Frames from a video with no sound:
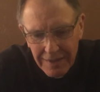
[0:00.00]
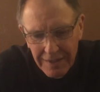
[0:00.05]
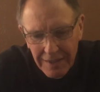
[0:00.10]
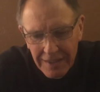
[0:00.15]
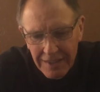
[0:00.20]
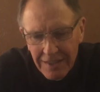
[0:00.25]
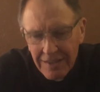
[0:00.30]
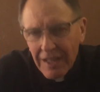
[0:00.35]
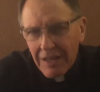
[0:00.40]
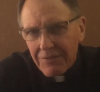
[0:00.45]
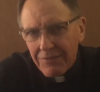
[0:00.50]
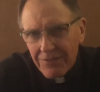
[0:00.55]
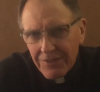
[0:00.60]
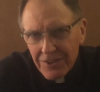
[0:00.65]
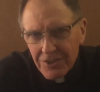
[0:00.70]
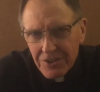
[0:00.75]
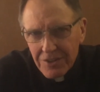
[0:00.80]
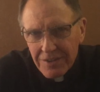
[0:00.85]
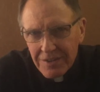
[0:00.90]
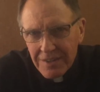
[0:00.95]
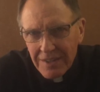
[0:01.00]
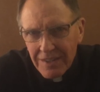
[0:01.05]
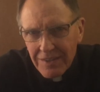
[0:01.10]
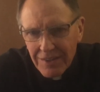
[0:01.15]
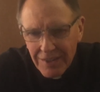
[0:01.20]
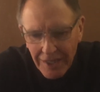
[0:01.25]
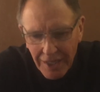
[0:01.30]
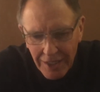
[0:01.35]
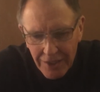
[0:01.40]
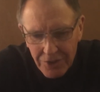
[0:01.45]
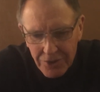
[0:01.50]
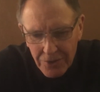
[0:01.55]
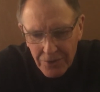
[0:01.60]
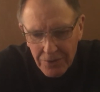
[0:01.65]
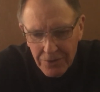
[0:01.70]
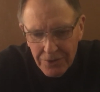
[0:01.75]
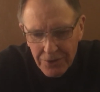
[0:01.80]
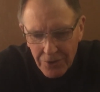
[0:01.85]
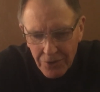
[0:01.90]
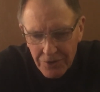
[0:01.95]
And in that vision, the
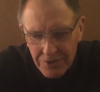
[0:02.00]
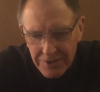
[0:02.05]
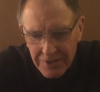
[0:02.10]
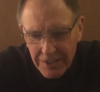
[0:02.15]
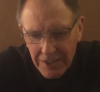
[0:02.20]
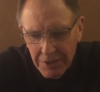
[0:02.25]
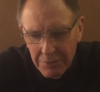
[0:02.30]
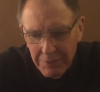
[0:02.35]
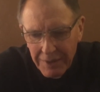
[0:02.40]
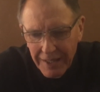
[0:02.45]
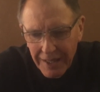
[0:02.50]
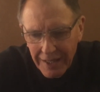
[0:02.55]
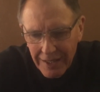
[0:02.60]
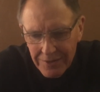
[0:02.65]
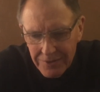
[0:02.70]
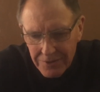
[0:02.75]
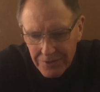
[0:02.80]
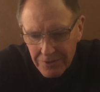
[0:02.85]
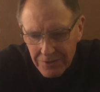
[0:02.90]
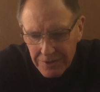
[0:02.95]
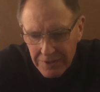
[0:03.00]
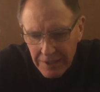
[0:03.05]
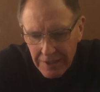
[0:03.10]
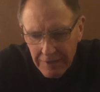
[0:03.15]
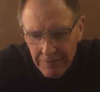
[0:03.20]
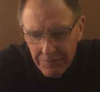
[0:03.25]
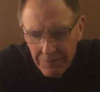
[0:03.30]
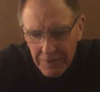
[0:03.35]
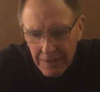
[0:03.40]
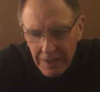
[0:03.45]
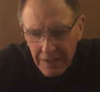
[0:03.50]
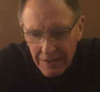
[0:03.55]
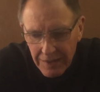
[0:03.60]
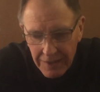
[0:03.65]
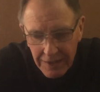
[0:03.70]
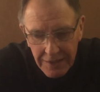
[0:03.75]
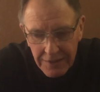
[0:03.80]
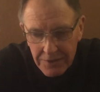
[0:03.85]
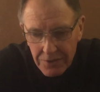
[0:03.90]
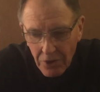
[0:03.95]
angel turns to him and answers,
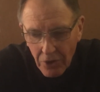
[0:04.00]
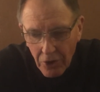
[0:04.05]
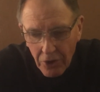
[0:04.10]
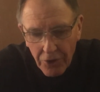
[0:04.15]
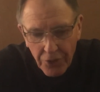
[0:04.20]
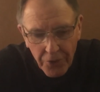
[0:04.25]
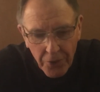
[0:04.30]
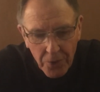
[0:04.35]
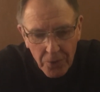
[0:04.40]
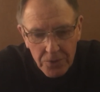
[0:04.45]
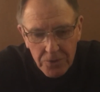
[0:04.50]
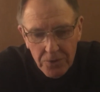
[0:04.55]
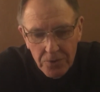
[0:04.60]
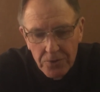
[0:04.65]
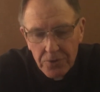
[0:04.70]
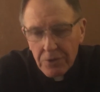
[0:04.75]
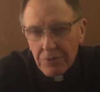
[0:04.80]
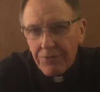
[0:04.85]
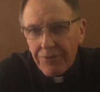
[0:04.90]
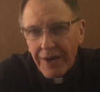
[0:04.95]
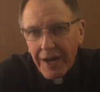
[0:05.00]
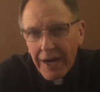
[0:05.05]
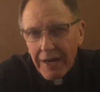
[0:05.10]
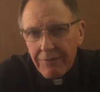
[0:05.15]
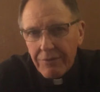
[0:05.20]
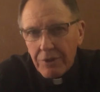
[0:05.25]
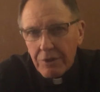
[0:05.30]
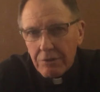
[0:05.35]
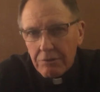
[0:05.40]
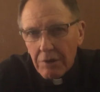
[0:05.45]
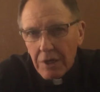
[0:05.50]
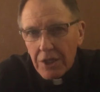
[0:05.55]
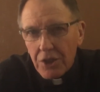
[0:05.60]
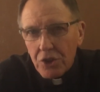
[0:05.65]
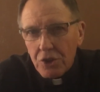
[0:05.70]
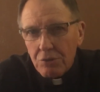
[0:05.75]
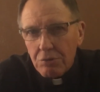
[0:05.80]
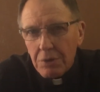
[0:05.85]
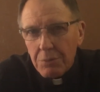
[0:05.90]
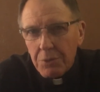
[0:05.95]
"These are those who survived the
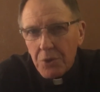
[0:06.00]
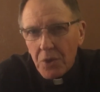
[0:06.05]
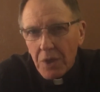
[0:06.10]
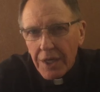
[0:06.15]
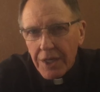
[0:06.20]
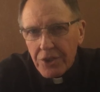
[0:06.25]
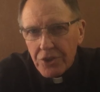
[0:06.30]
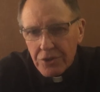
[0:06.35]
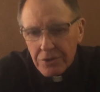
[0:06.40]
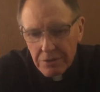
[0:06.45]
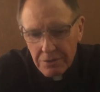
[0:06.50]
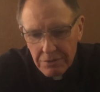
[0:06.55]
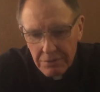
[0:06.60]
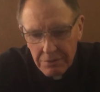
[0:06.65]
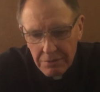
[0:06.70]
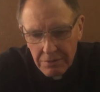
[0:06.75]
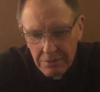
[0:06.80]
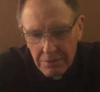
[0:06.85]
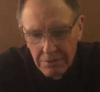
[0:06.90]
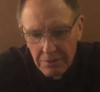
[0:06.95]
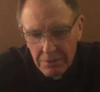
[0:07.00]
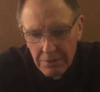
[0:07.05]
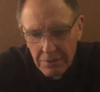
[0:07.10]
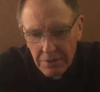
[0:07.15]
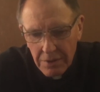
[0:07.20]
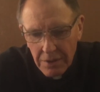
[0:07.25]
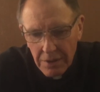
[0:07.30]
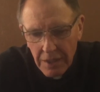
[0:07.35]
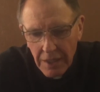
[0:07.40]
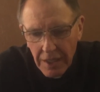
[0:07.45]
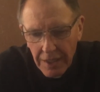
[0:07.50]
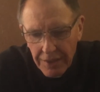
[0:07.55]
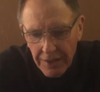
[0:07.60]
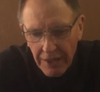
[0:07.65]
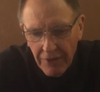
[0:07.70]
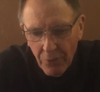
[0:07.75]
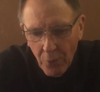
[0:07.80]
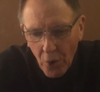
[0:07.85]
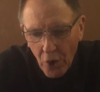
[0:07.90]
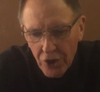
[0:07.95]
great tribulation. They
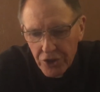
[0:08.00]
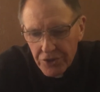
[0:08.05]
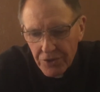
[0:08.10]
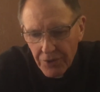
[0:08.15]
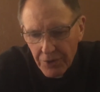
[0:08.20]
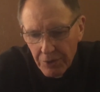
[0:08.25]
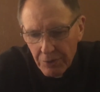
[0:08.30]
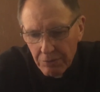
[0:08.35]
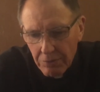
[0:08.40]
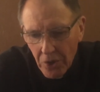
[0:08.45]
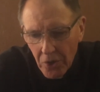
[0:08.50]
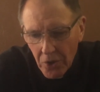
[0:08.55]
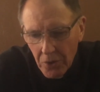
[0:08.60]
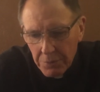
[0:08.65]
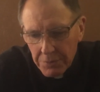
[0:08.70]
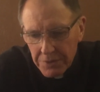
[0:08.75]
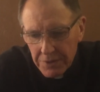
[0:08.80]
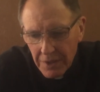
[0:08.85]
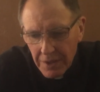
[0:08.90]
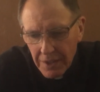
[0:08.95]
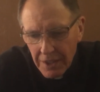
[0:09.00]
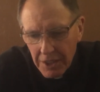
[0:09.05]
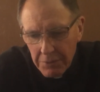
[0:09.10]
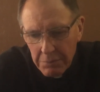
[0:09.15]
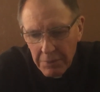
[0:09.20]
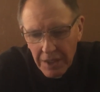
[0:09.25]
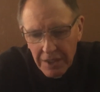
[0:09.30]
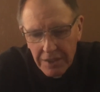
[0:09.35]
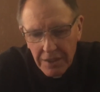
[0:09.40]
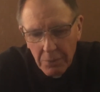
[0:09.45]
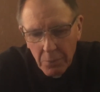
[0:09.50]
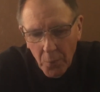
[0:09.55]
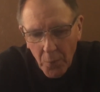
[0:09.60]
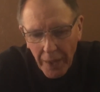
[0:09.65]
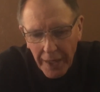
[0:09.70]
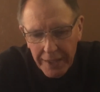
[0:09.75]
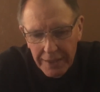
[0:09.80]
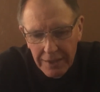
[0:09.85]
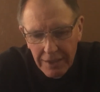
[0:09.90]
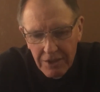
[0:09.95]
have washed their robes and made them
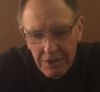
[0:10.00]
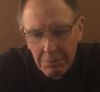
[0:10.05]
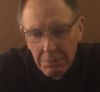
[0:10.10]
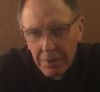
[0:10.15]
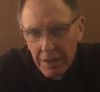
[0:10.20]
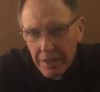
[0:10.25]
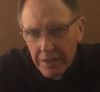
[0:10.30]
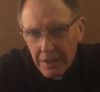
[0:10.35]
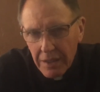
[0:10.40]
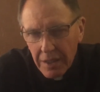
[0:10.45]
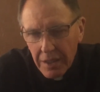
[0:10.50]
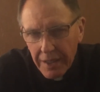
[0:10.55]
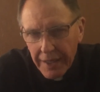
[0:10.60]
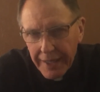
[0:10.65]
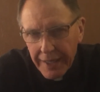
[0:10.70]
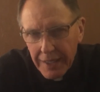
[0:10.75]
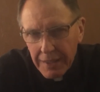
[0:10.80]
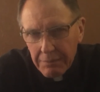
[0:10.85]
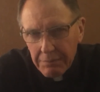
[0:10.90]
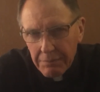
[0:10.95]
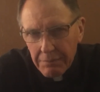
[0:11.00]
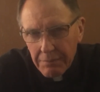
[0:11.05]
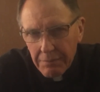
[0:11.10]
white in the blood of the Lamb."